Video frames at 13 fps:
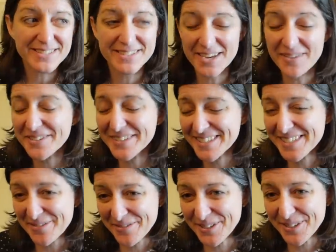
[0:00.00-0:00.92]
Definitely
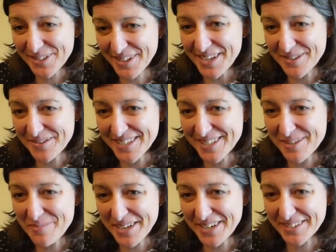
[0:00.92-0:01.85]
different in a lot of ways
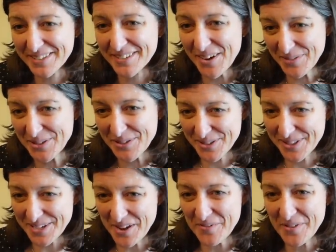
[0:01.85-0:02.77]
than being an officer in
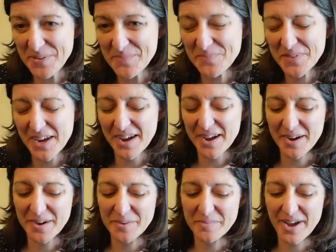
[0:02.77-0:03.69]
the Navy.
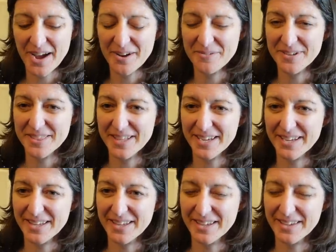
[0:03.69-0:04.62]
I would
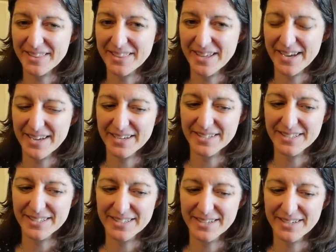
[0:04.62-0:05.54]
think
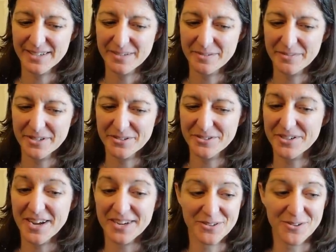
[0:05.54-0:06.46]
that you know, there's
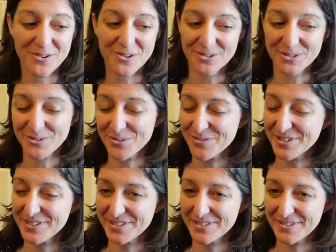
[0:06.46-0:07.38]
not at all sort of
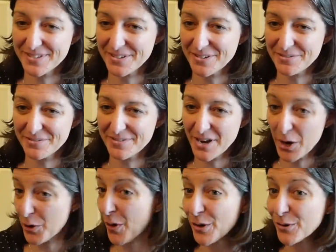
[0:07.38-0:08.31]
this, you know,
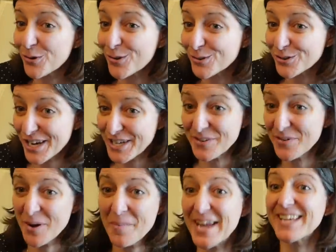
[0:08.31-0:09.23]
hierarchical chain of
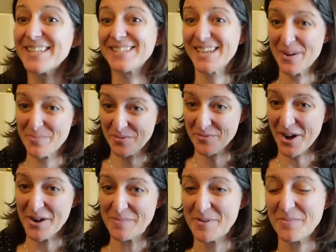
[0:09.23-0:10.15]
command type
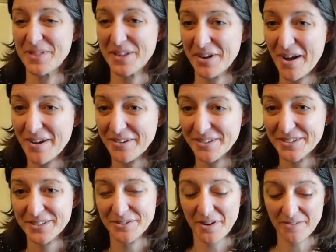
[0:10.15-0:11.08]
environment within
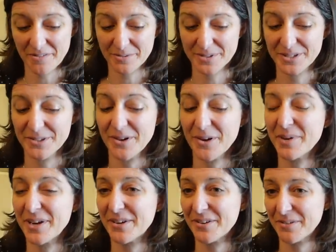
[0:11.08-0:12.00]
Congress. You know, everyone's a
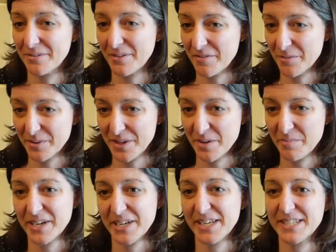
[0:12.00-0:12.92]
lawmaker, everyone in the
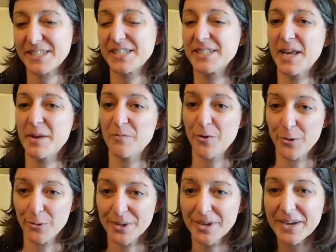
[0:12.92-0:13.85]
body has the same
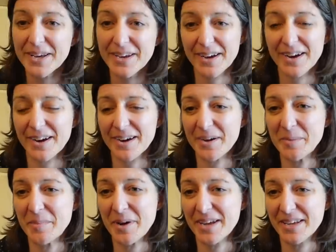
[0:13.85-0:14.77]
vote,
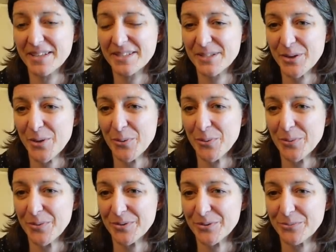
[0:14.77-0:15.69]
and so
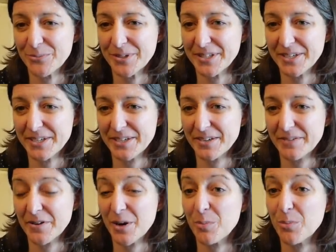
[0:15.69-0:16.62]
there's really a
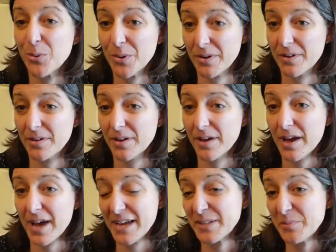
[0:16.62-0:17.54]
very important
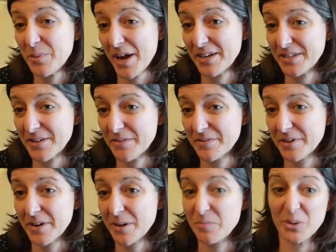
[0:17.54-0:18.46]
aspect of
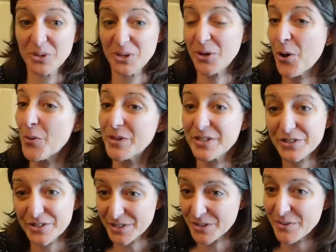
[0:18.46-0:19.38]
building
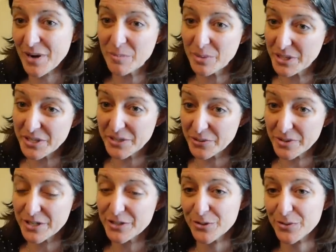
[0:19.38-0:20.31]
coalitions around particular
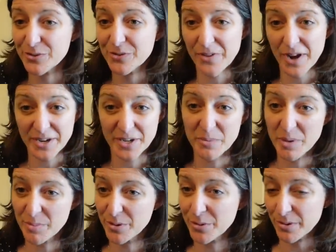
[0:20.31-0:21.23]
issues, finding
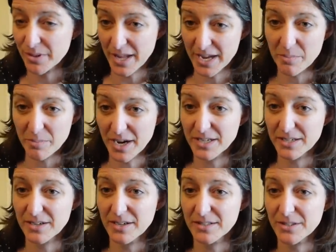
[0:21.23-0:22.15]
people who are
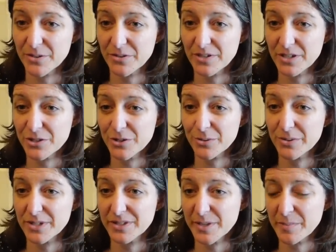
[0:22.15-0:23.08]
like-minded on certain
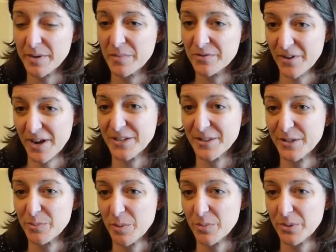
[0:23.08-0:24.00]
issues, and sometimes finding
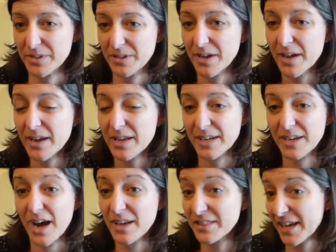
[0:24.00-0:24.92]
those people in
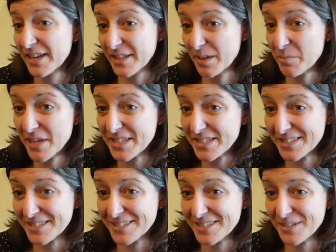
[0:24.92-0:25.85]
like unlikely
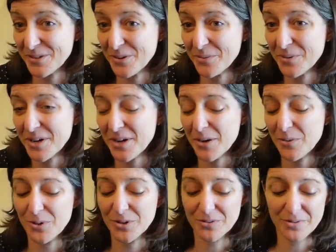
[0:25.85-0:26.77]
places. You know,
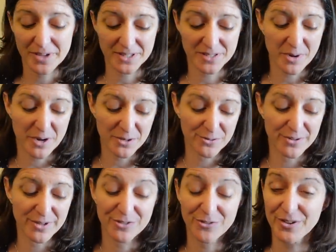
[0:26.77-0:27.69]
what are things about your
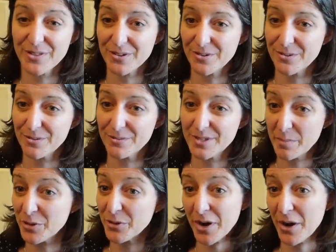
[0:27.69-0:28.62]
district that are
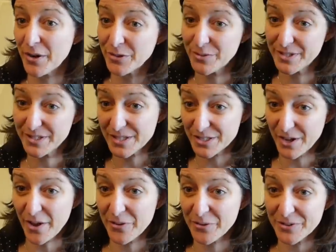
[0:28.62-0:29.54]
similar characteristics
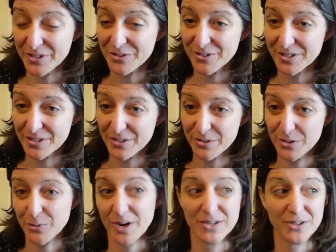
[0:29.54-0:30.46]
to other districts? You know,
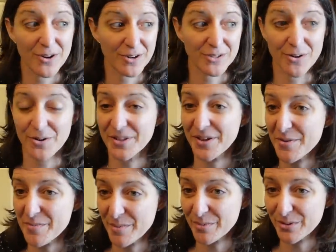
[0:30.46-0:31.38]
do I talk to all the
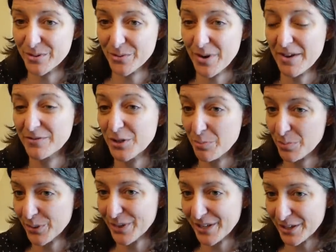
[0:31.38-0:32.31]
other members who have
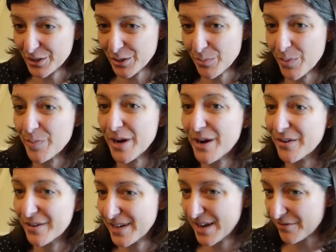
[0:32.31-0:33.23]
shipbuilding and ship
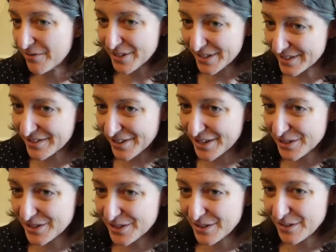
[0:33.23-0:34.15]
repair and naval
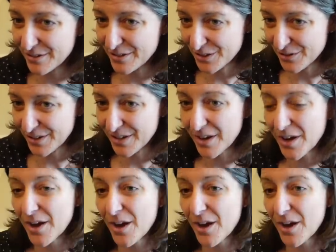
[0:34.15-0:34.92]
installations in their district?